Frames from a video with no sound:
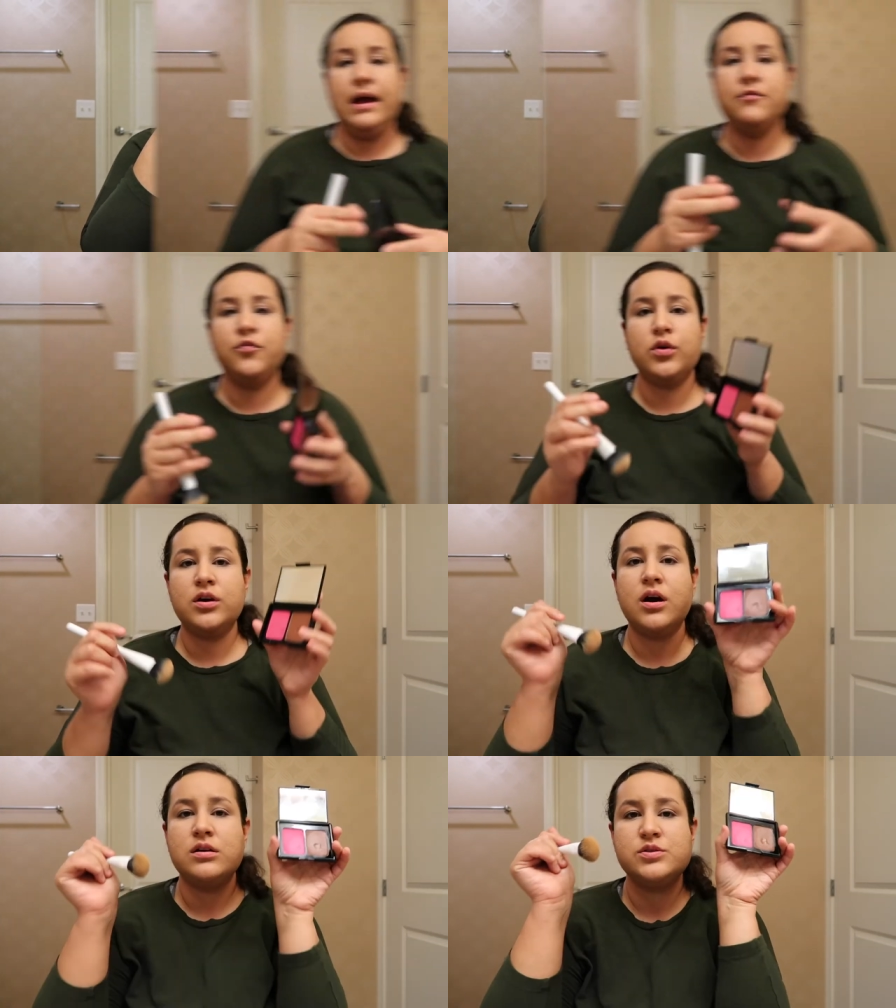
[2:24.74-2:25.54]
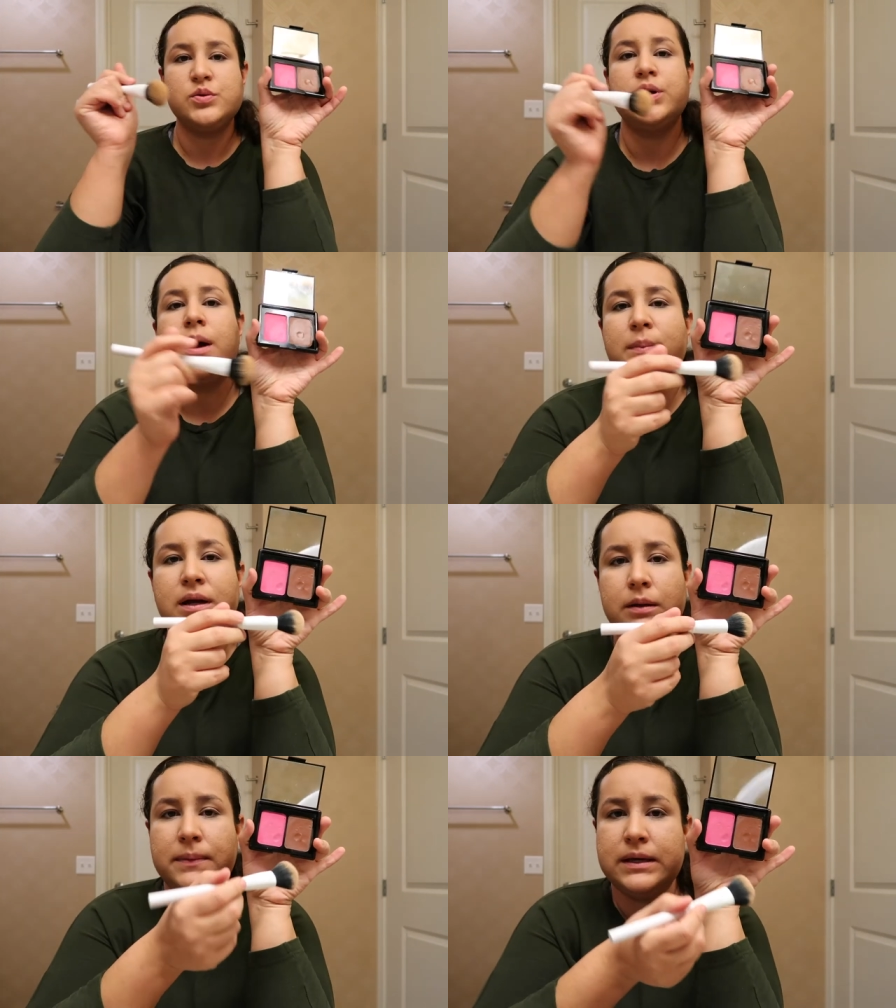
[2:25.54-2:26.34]
And for contour, I'm
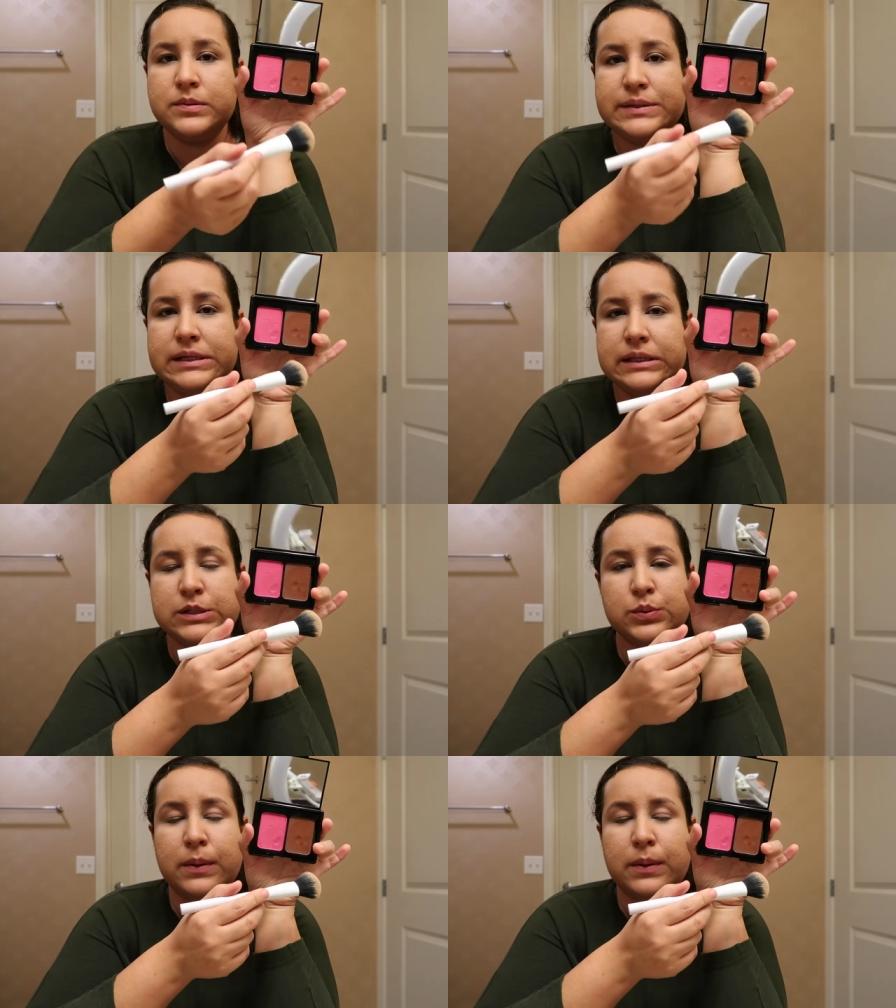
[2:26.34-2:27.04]
gonna be using this